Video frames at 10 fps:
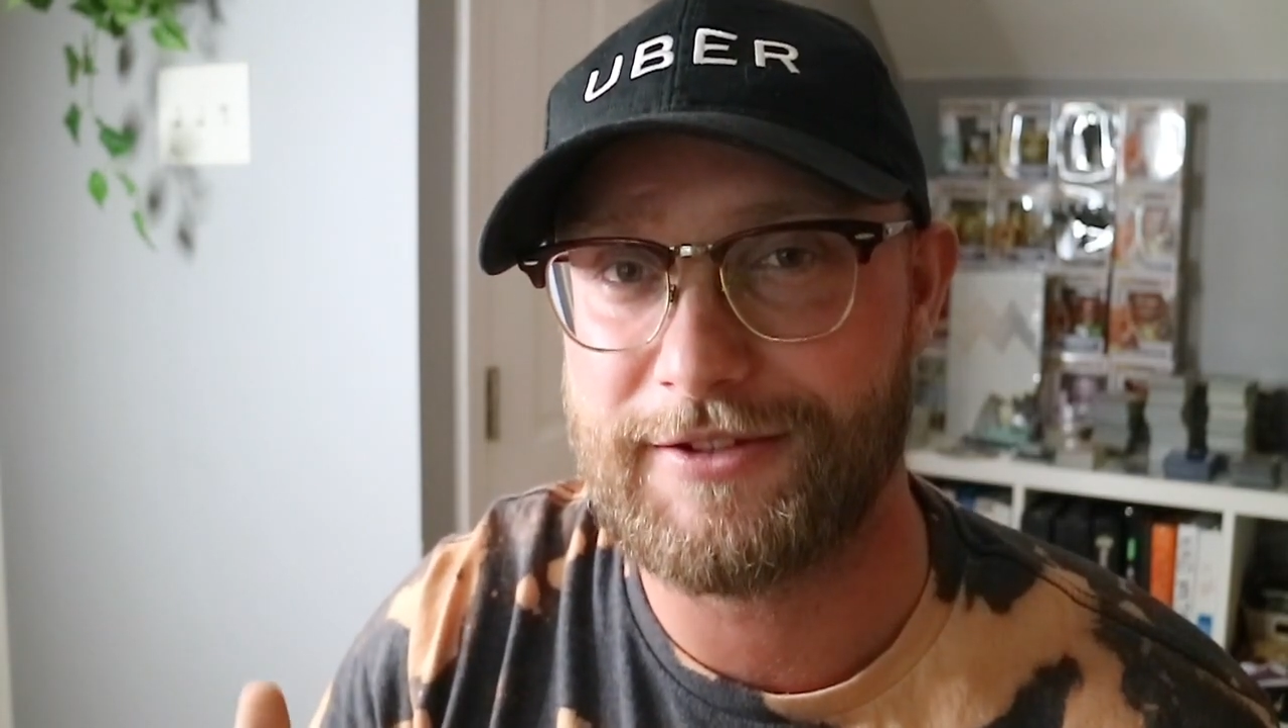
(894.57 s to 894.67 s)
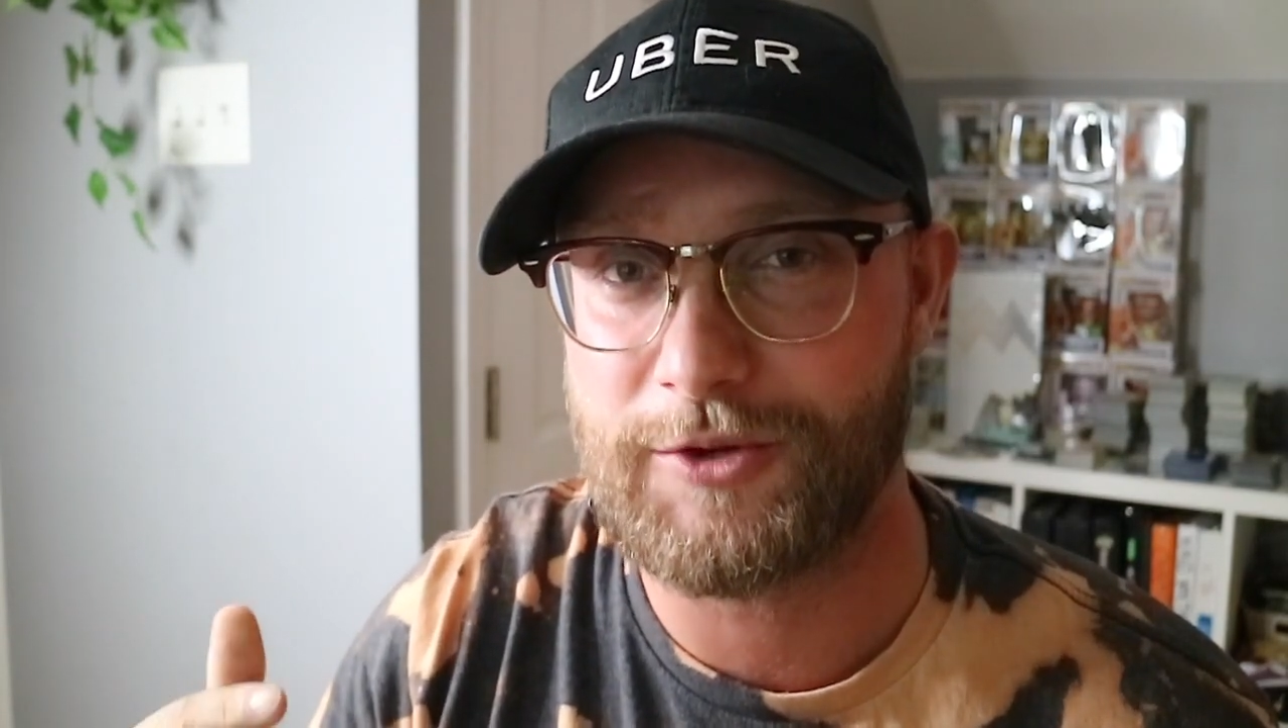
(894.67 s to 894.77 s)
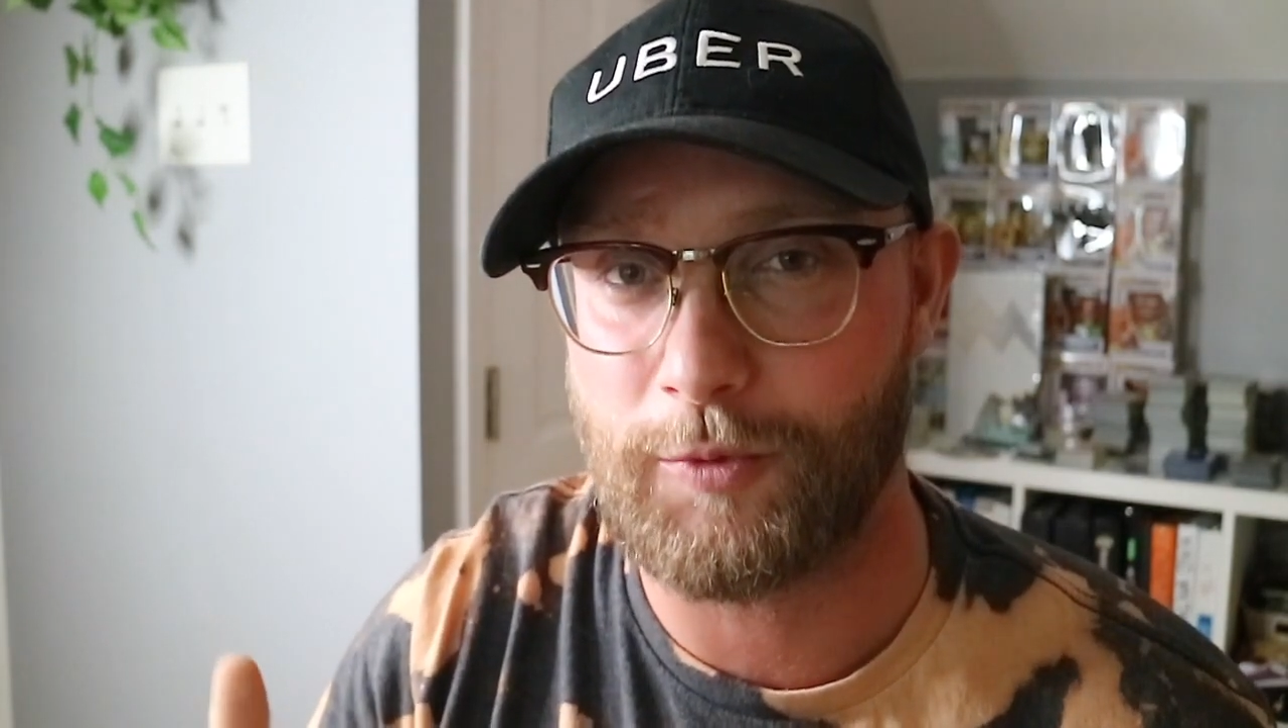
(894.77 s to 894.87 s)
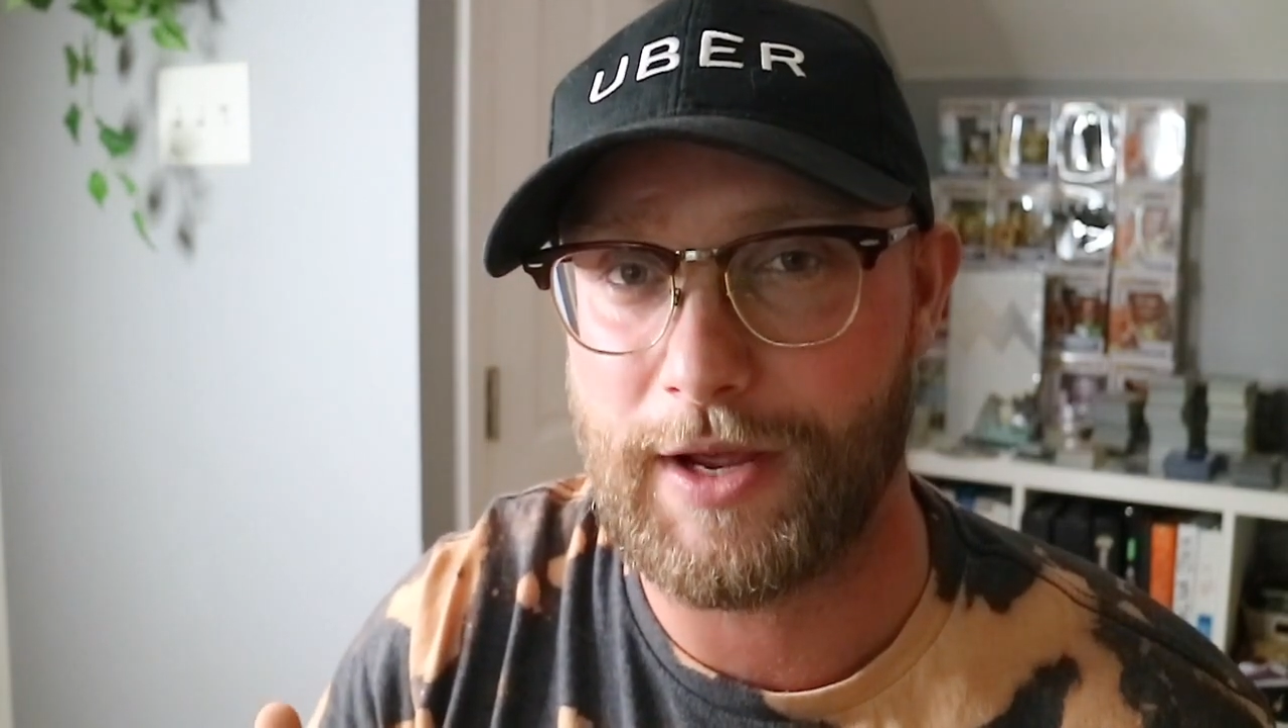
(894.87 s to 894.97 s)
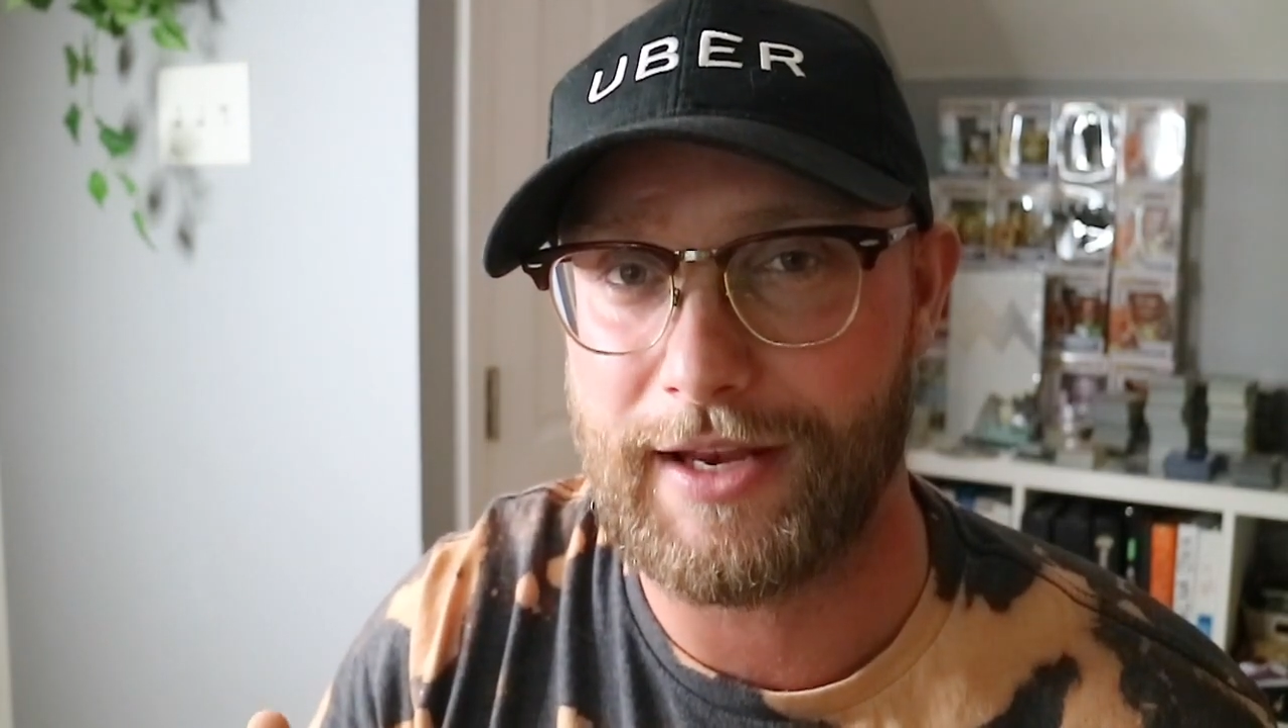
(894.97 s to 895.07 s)

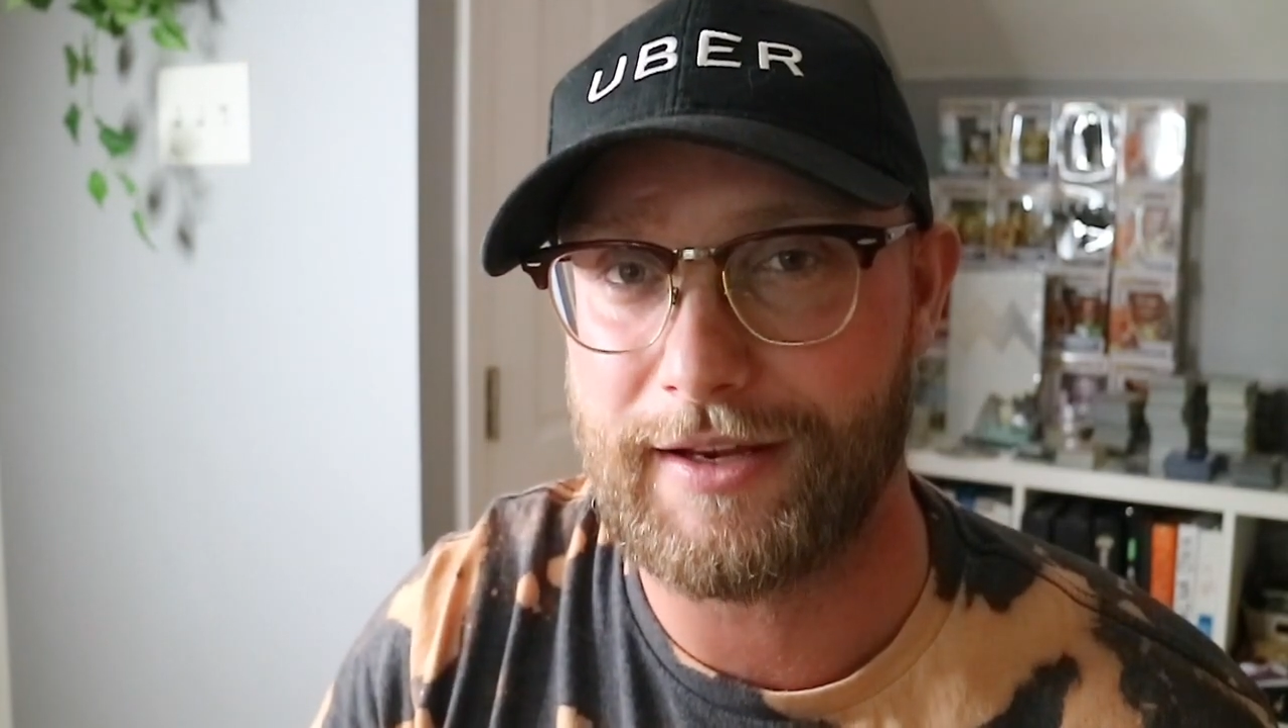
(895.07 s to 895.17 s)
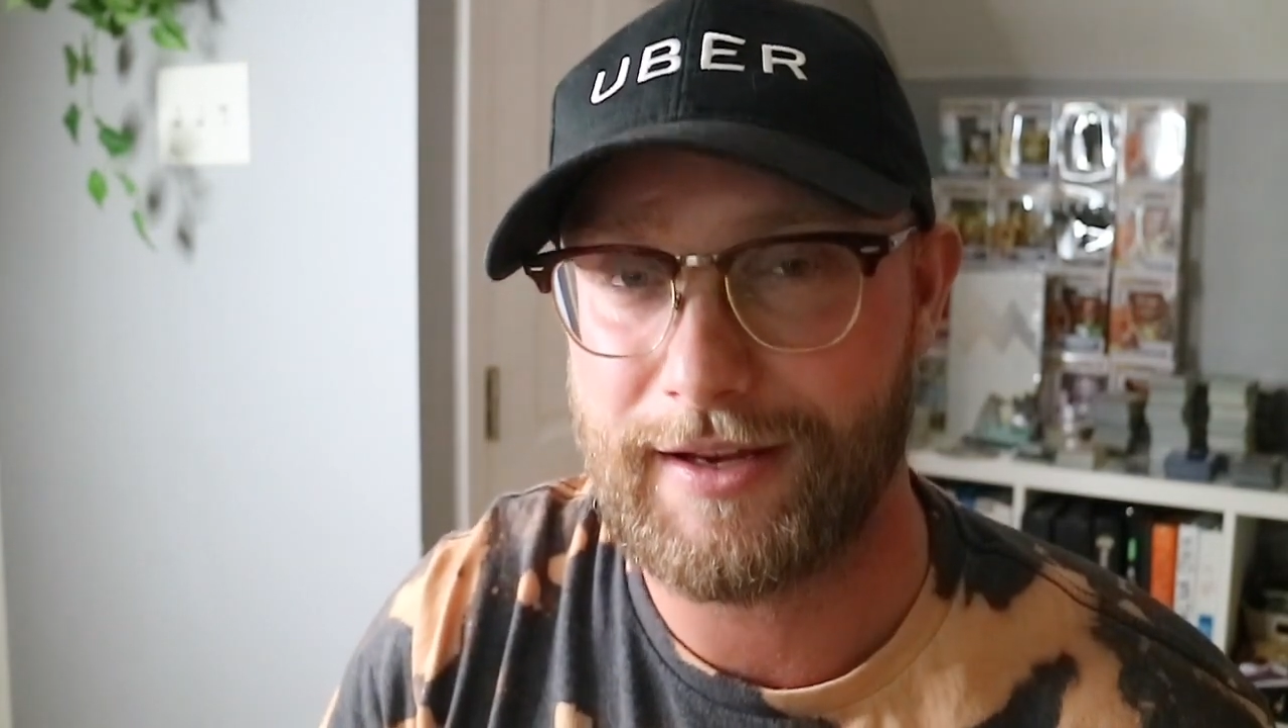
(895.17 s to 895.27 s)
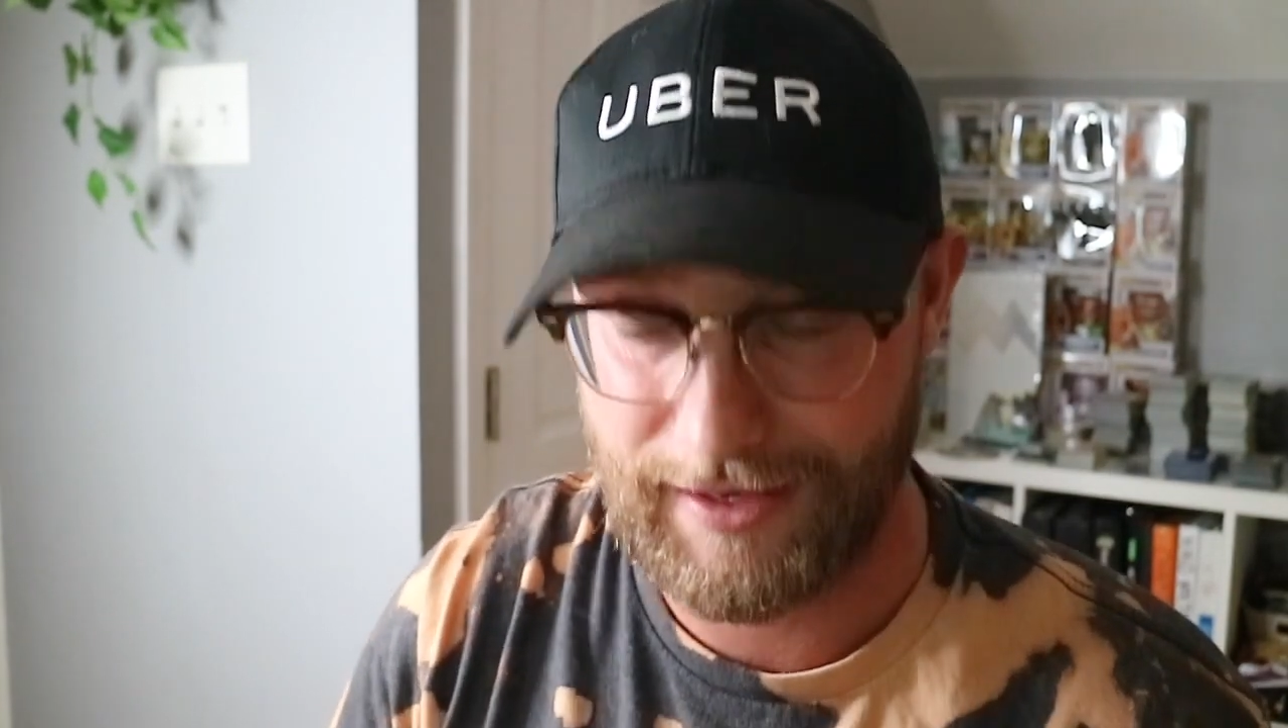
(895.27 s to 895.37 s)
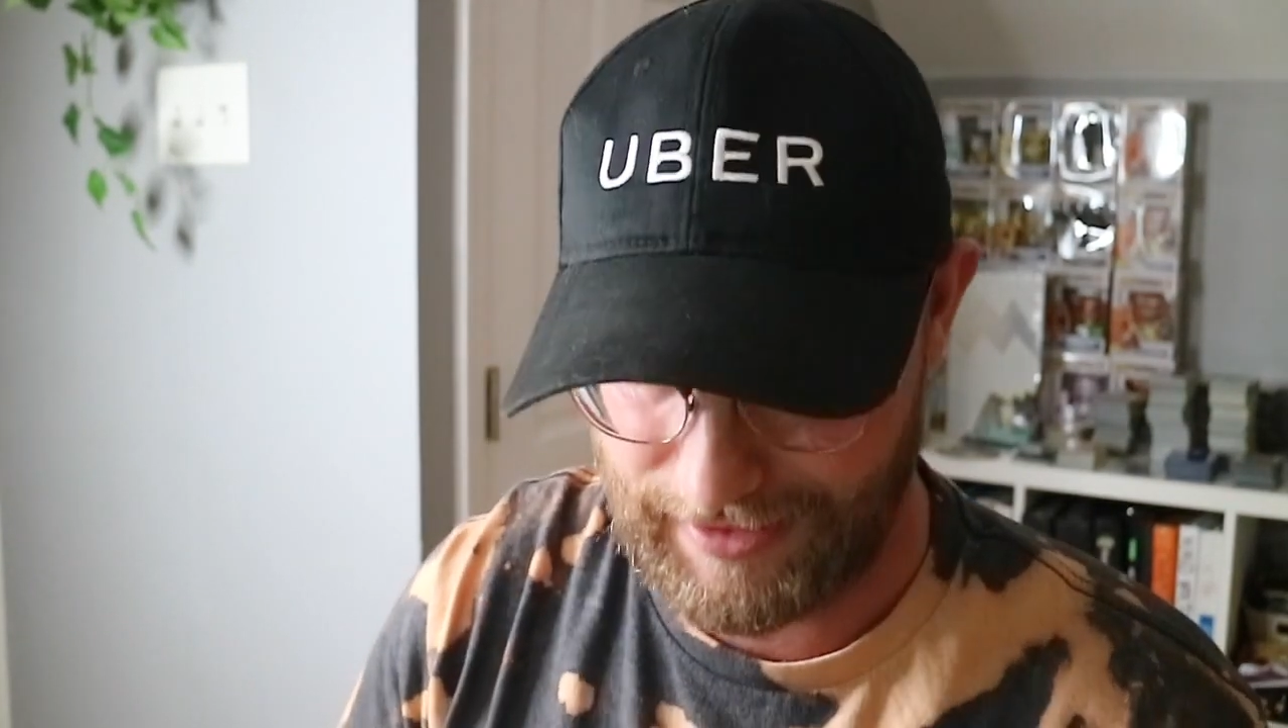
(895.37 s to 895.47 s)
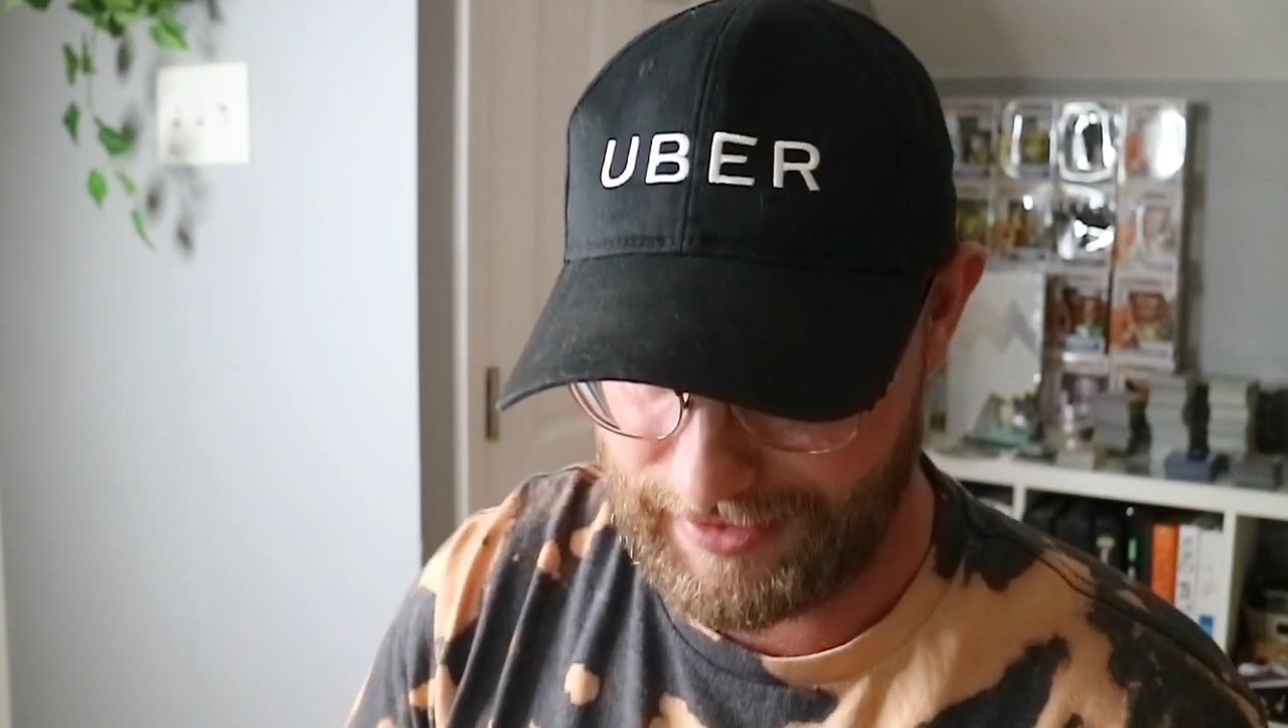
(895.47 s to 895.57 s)
to win